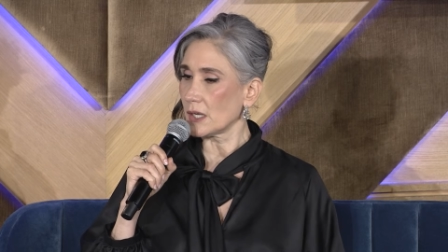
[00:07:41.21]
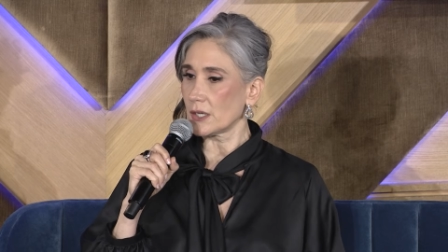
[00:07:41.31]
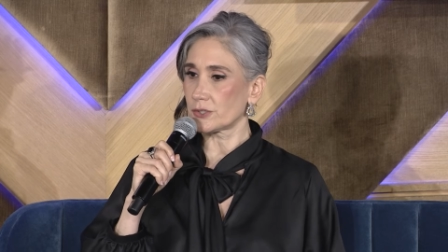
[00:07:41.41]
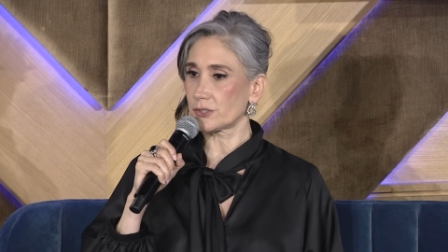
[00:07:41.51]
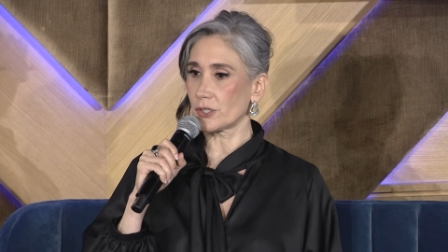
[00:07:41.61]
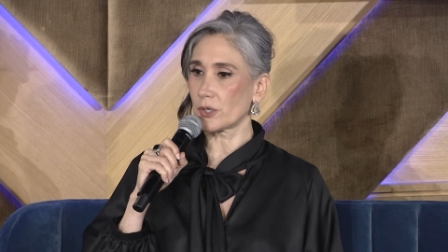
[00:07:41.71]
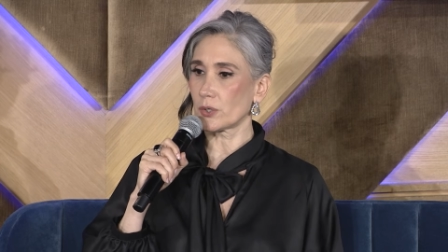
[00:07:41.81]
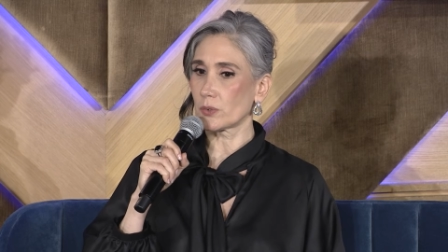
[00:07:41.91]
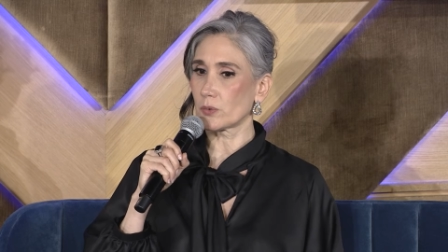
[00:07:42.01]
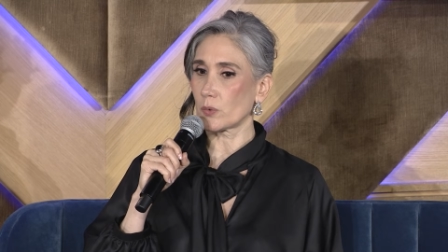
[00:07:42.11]

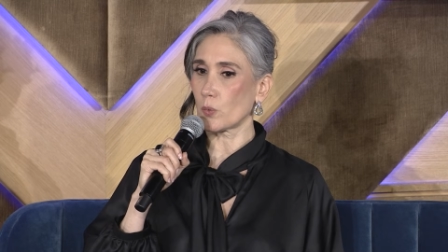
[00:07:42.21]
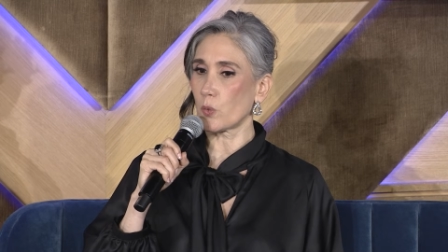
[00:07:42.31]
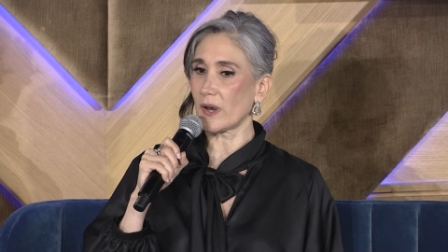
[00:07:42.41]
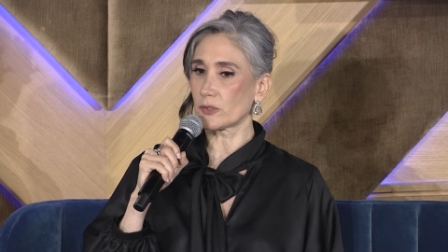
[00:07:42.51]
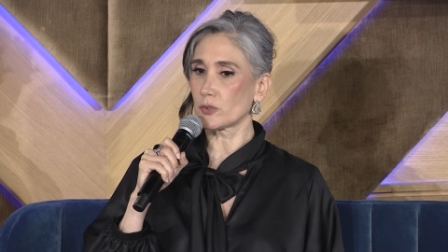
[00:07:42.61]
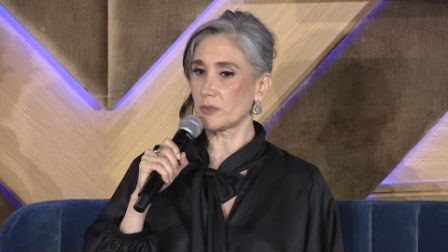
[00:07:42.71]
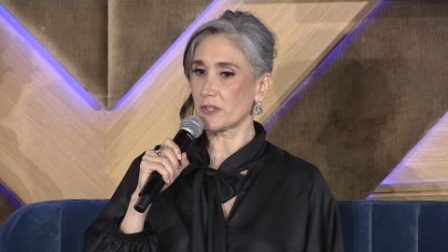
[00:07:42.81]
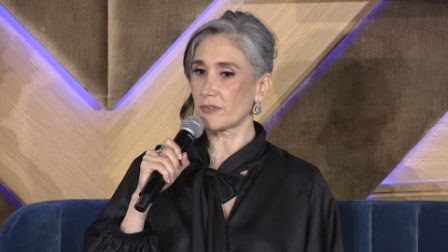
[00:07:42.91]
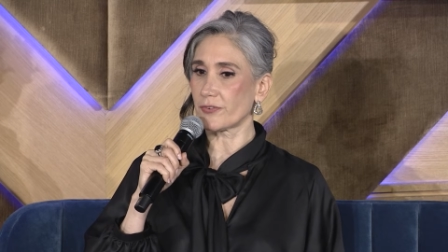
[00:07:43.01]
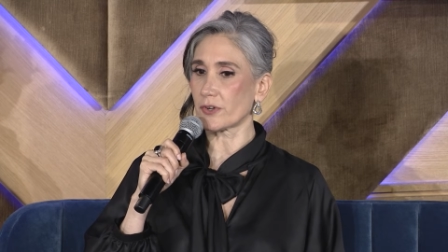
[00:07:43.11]
So what could be
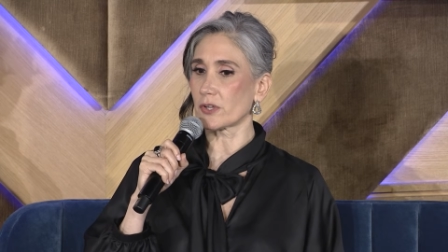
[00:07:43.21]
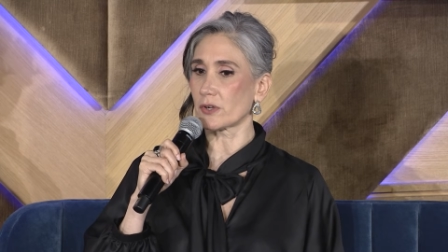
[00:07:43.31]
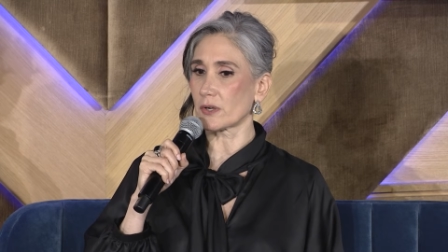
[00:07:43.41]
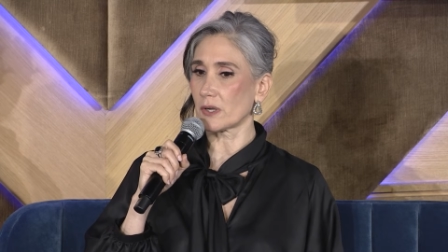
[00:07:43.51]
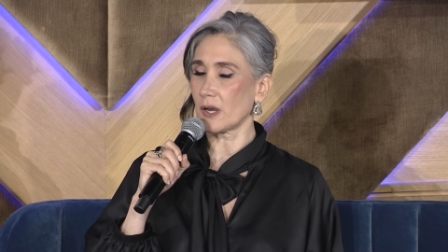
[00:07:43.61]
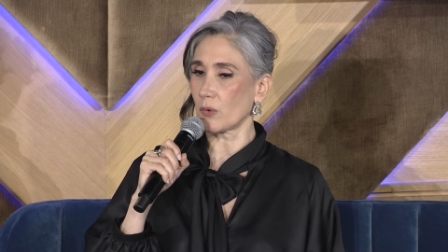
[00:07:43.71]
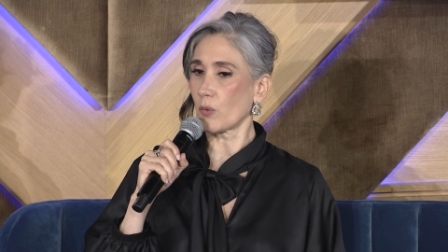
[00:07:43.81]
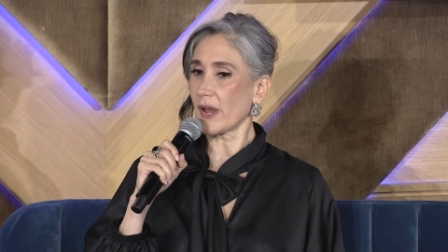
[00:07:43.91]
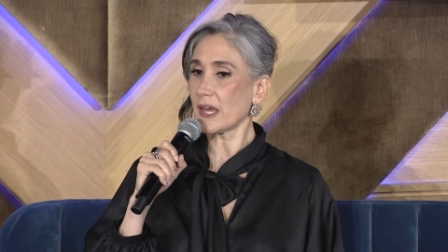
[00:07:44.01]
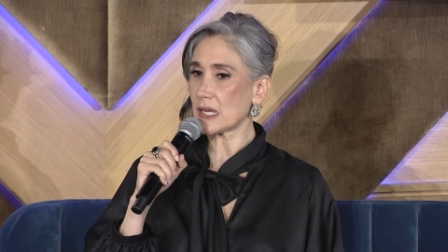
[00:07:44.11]
further
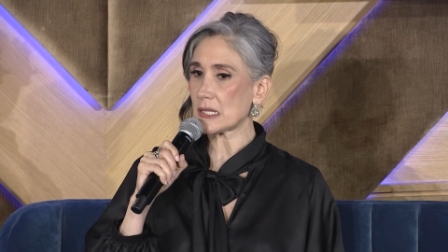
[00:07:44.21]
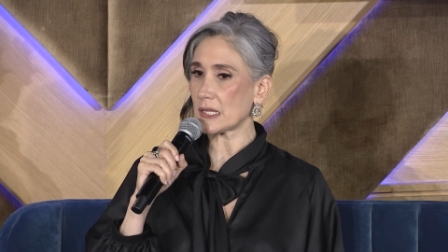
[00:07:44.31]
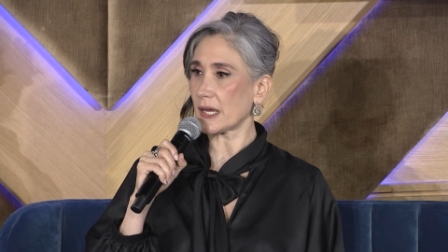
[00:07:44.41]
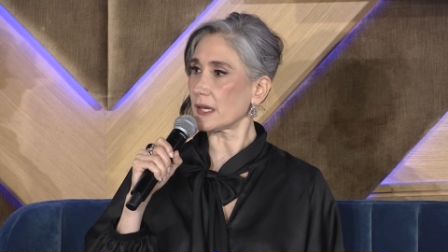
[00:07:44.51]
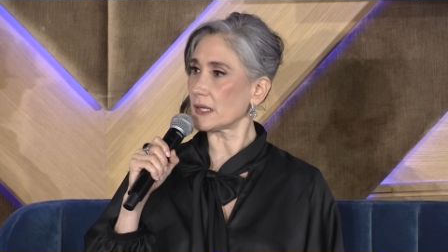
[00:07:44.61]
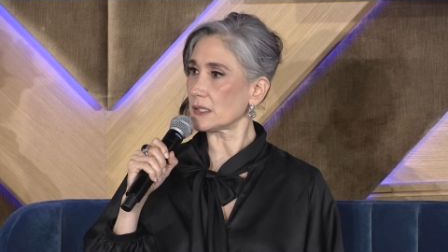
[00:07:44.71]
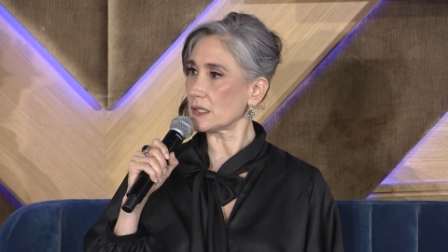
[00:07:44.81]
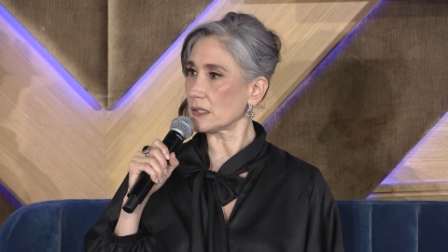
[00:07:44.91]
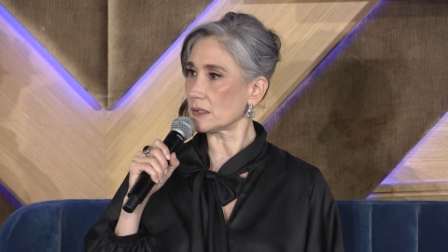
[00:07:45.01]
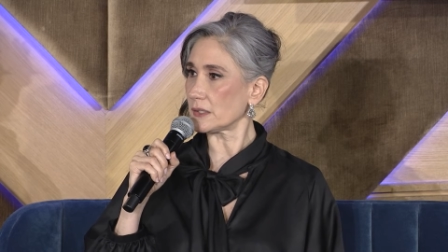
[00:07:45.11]
away than
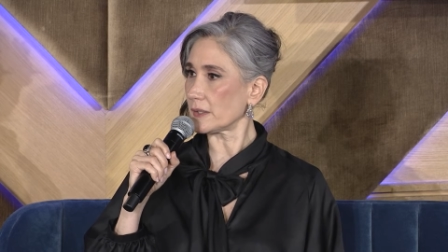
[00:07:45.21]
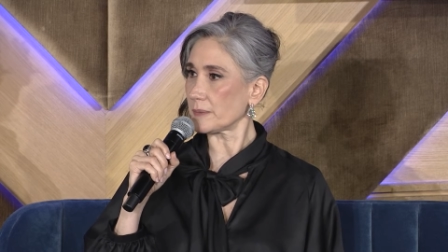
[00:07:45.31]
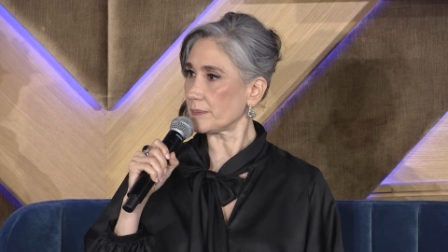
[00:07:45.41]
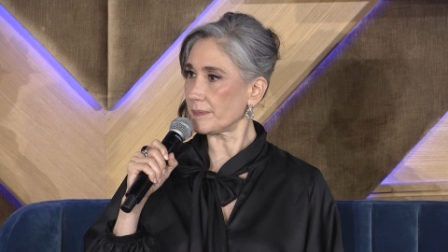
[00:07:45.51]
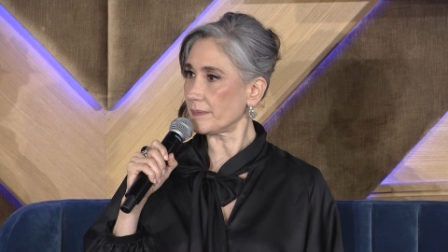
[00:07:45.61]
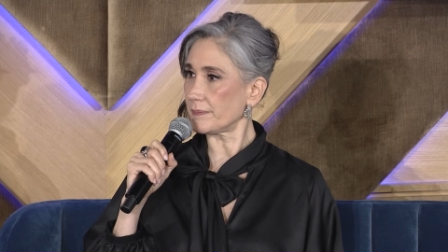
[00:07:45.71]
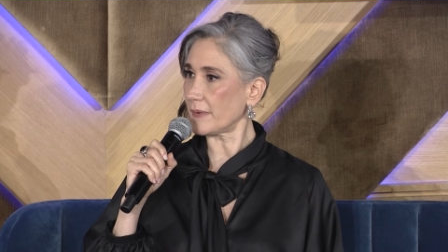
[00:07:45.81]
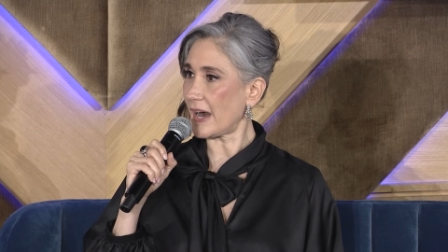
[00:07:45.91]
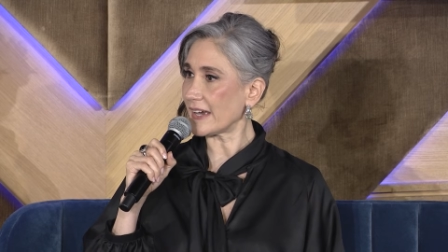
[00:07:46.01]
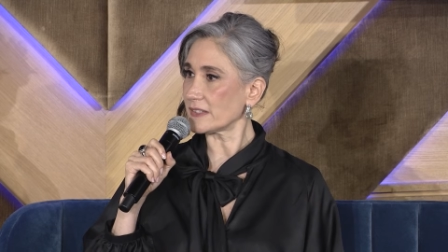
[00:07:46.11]
the
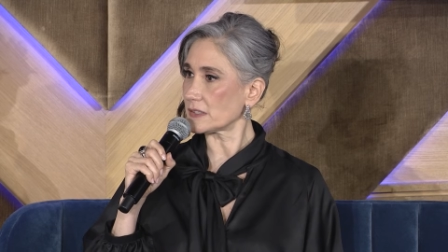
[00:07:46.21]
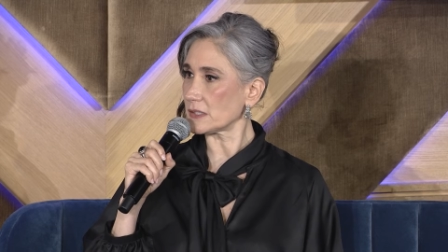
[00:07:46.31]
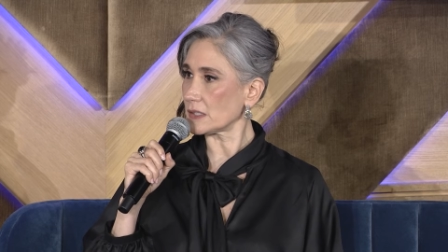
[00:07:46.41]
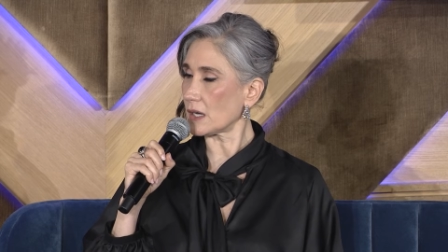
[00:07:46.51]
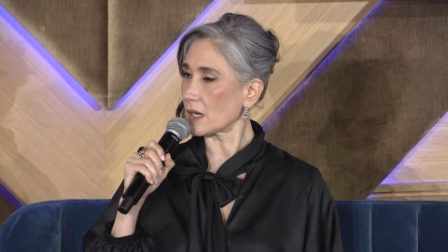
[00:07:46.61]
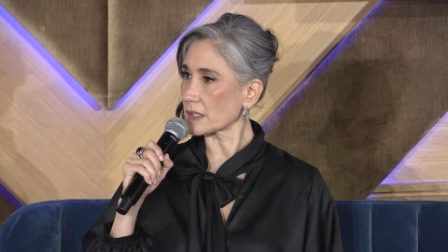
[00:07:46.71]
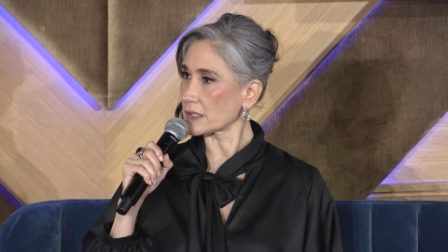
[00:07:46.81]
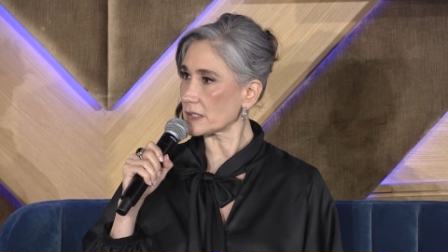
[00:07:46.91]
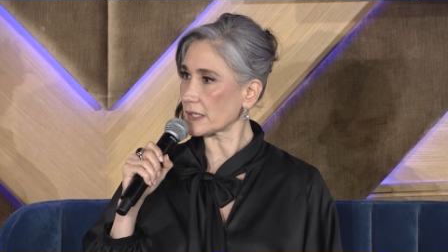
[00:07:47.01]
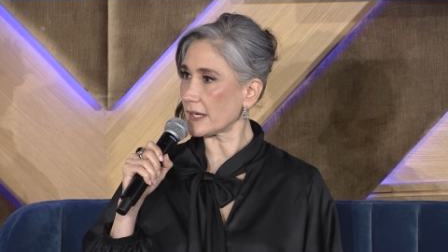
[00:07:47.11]
icy
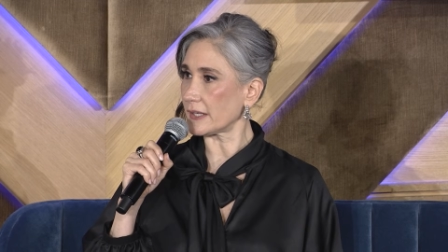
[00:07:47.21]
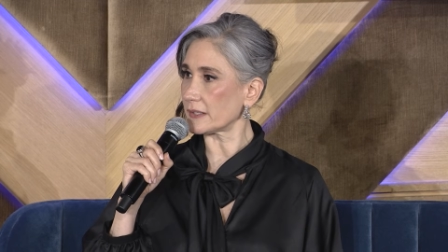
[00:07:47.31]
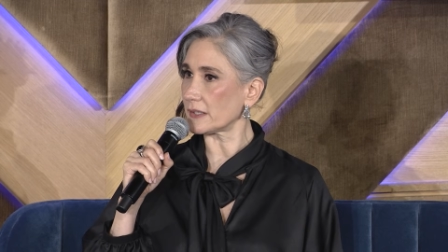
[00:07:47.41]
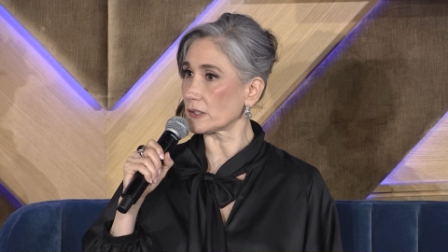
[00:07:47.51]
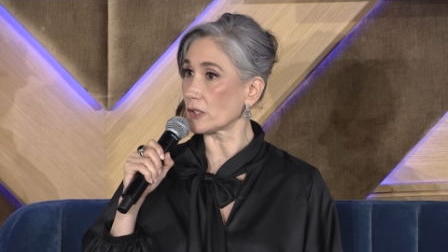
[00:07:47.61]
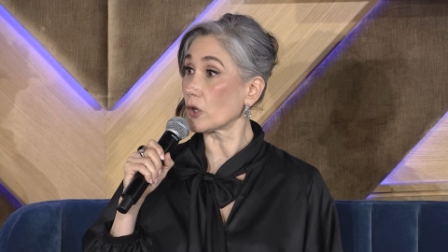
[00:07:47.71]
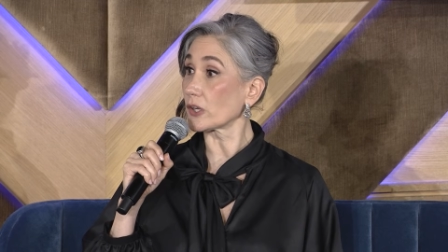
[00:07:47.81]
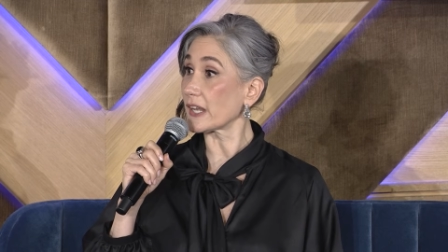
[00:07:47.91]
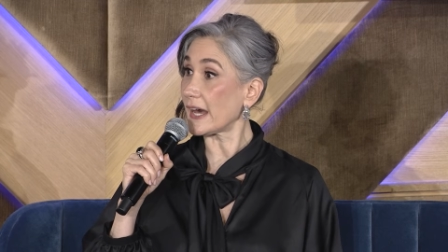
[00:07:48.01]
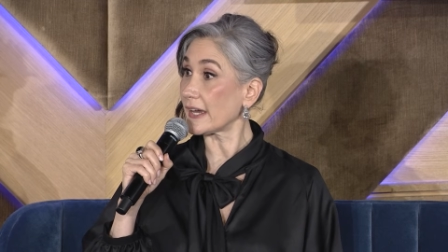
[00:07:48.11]
Arctic and the
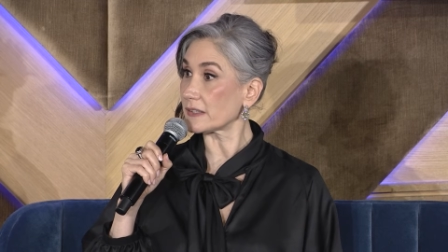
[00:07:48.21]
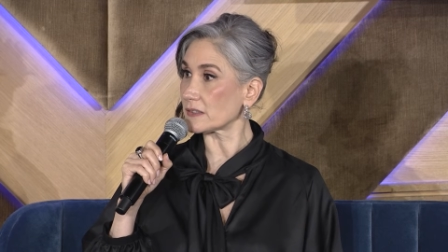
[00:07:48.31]
long night?